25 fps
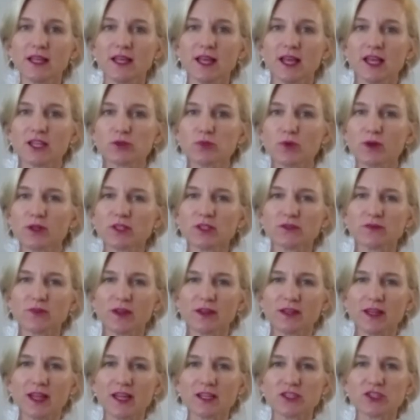as well as
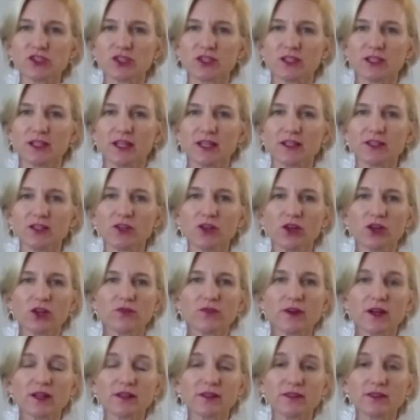financially, and a lot
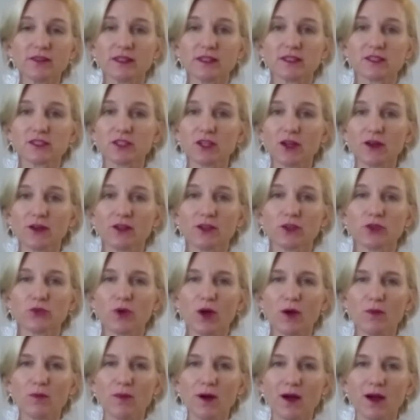of other things going through
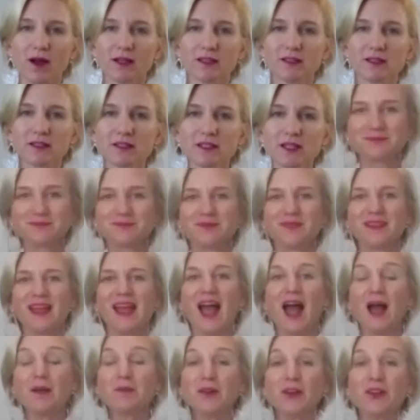our minds.
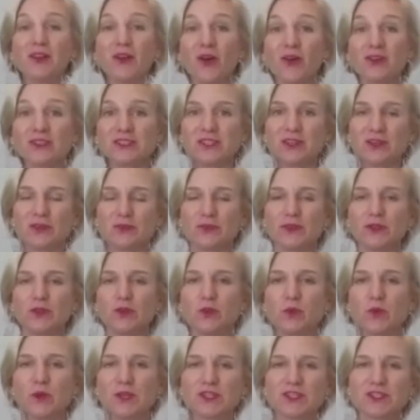I'm going to answer a few
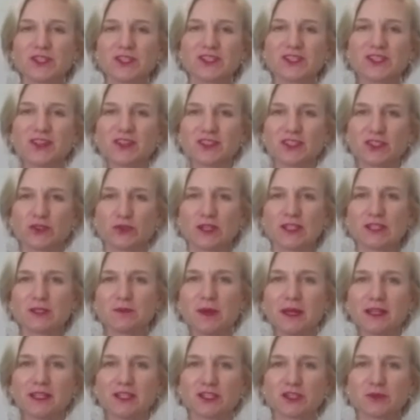questions on stress
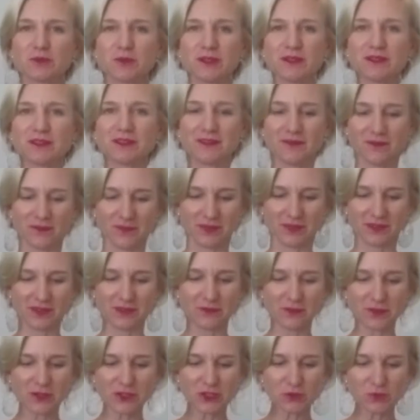management.
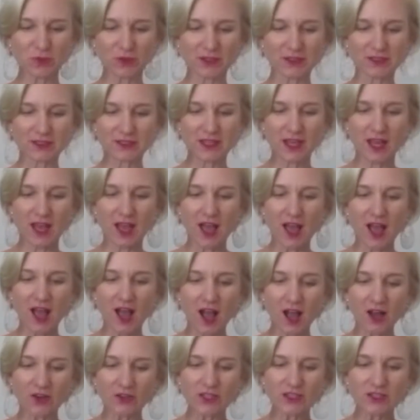The first one is,
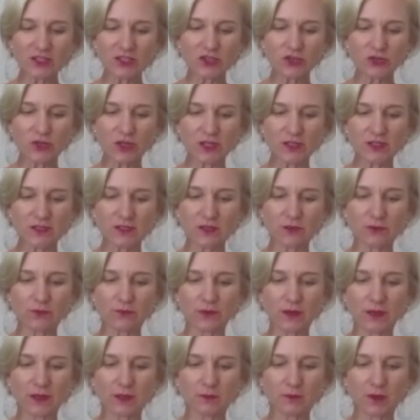how does stress
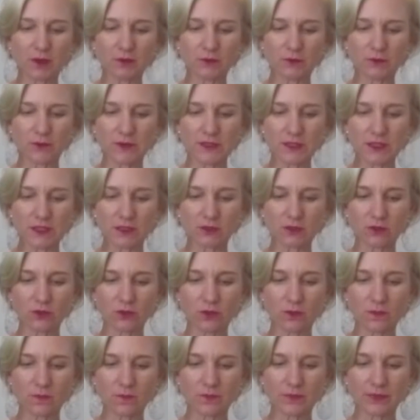affect my
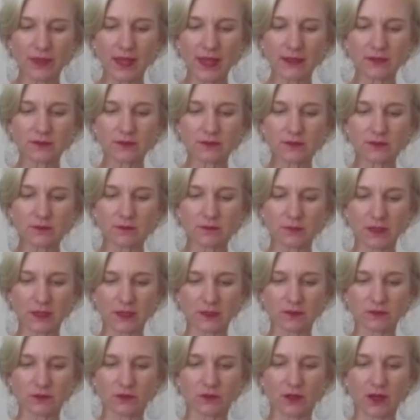physical and
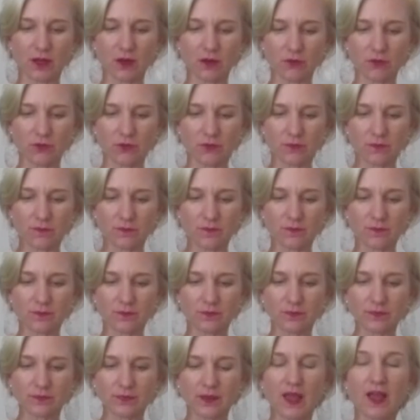mental
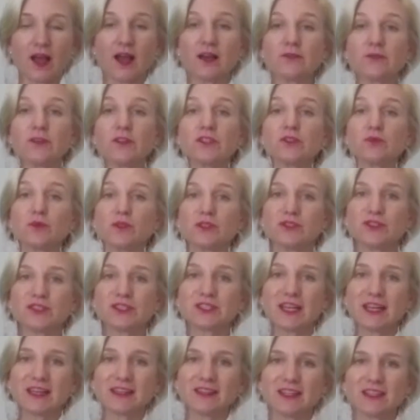health? I first want to
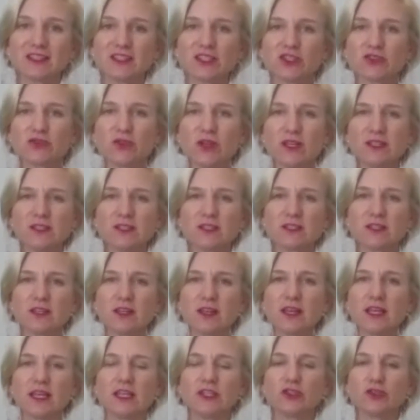say that stress
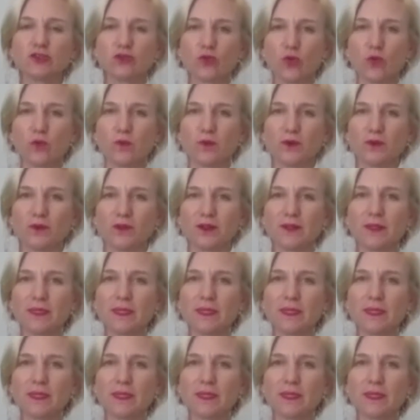is normal.